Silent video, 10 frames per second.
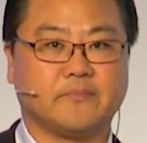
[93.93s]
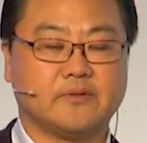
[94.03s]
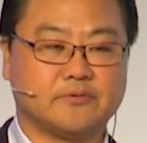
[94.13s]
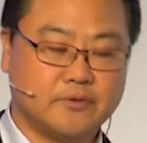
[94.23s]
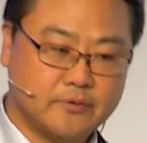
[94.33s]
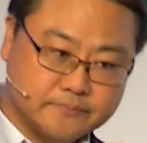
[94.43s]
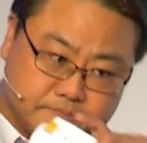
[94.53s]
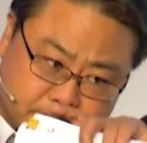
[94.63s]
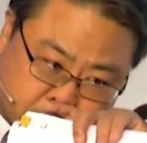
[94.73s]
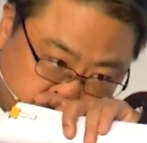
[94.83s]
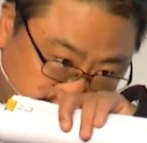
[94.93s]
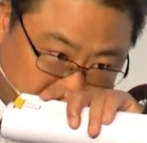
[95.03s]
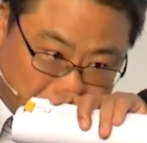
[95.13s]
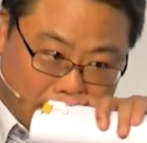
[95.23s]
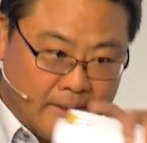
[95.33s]
So
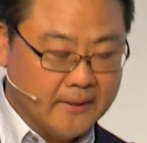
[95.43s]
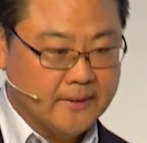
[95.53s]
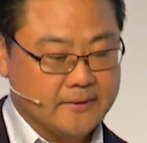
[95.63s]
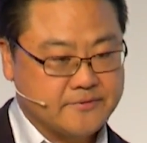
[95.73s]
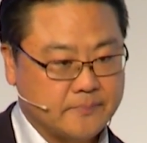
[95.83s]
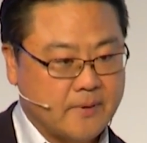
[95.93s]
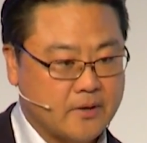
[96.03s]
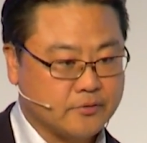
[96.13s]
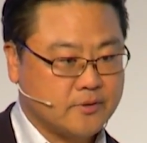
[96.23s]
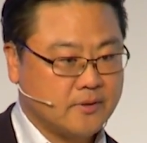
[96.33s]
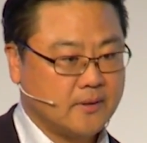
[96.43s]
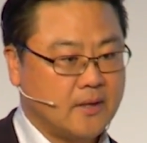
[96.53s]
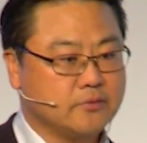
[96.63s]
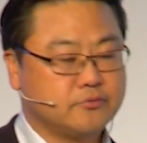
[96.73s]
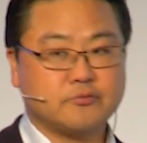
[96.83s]
it's about
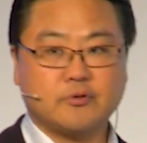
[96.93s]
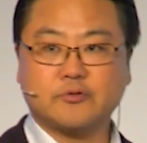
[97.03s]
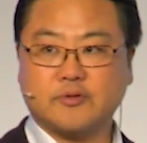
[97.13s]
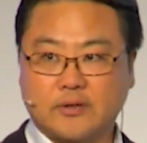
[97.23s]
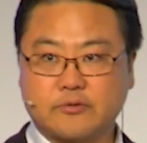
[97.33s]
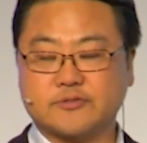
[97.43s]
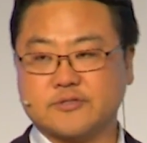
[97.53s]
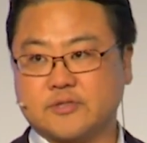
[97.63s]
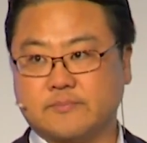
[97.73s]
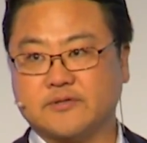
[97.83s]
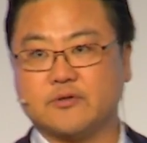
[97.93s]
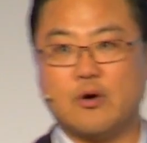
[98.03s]
how to grow the ecosystem as a